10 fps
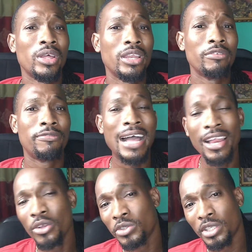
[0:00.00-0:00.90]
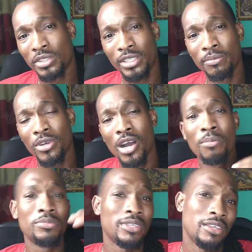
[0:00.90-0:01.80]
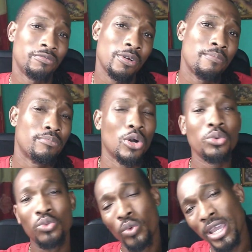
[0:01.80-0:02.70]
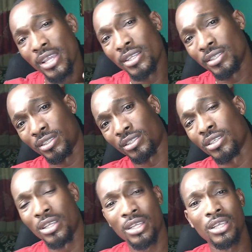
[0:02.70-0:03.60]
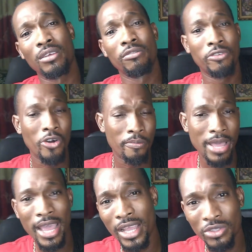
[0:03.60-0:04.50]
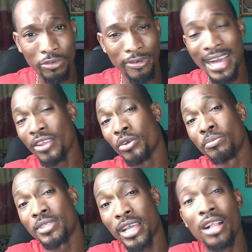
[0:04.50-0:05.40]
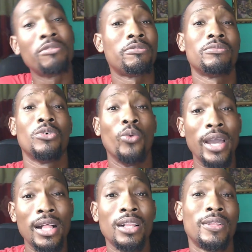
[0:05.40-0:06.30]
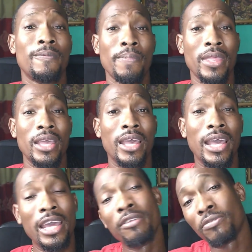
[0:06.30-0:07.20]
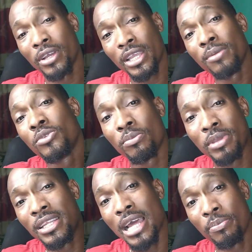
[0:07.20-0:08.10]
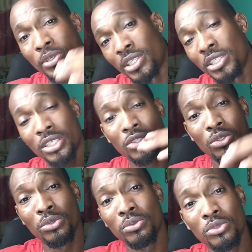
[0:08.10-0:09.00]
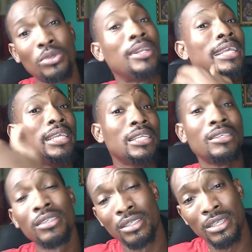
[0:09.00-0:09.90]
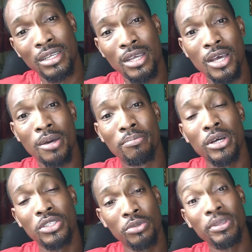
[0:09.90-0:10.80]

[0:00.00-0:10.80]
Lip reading: the value system comes from both ways. For a man to value himself well, and for him to be in that position to lead, but to